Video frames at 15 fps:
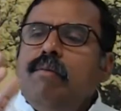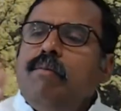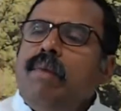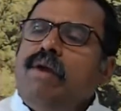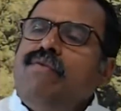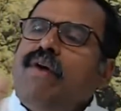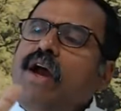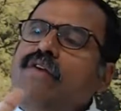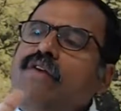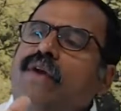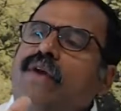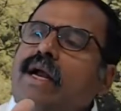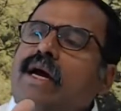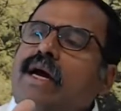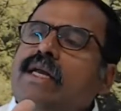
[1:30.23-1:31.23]
My five
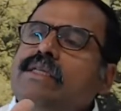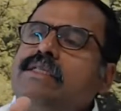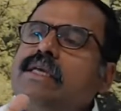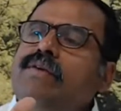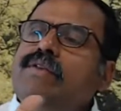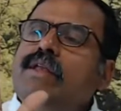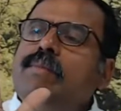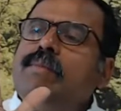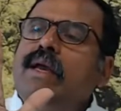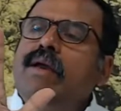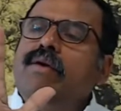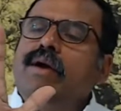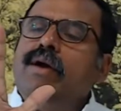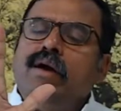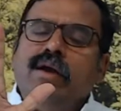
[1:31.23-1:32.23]
fingers,
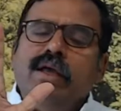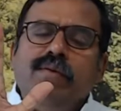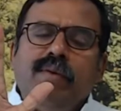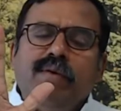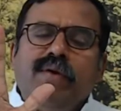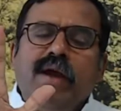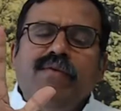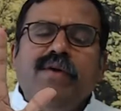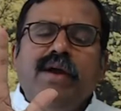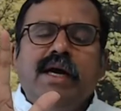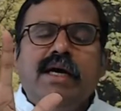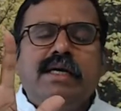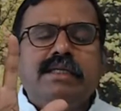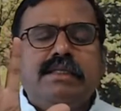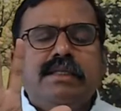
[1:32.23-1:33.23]
in my five
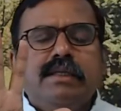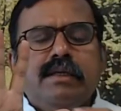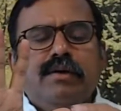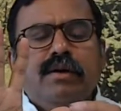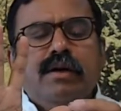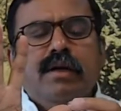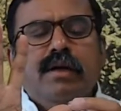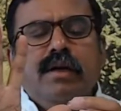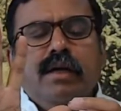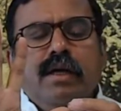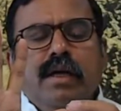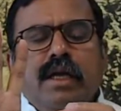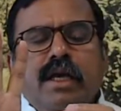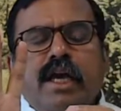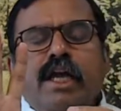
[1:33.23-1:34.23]
fingers,
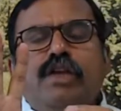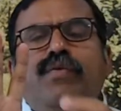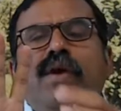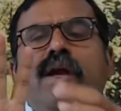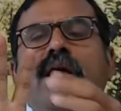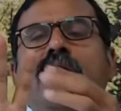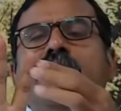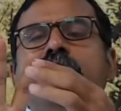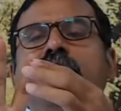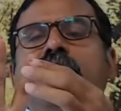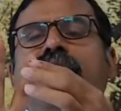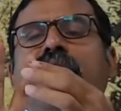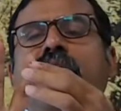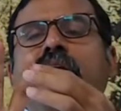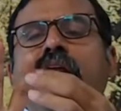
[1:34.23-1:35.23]
each finger is
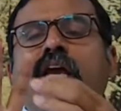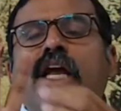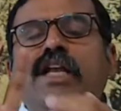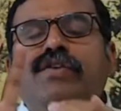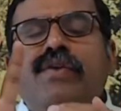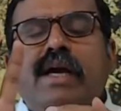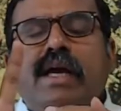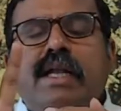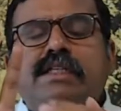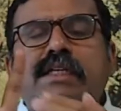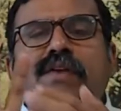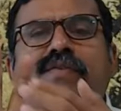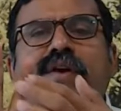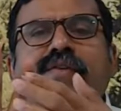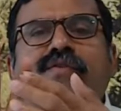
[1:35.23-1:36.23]
different. Each finger has
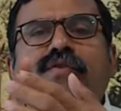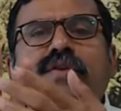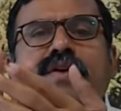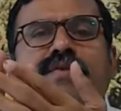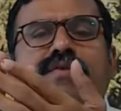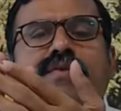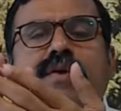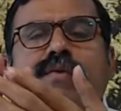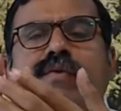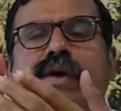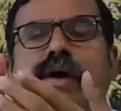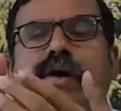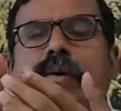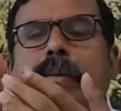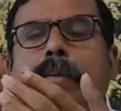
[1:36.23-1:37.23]
different
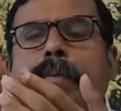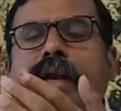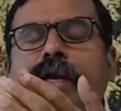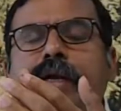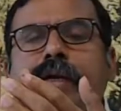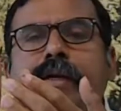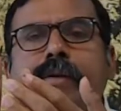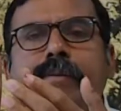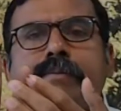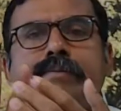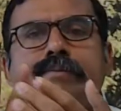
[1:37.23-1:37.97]
print.